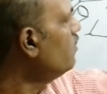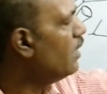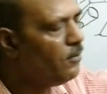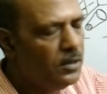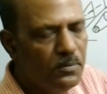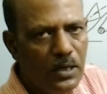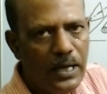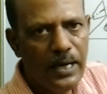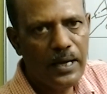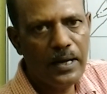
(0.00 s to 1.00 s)
will be available
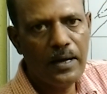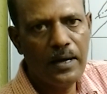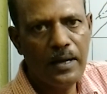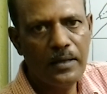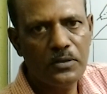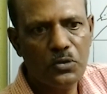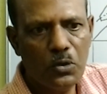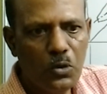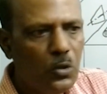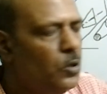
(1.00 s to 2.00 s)
here.
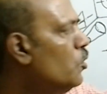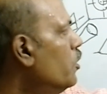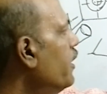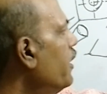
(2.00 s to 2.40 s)
So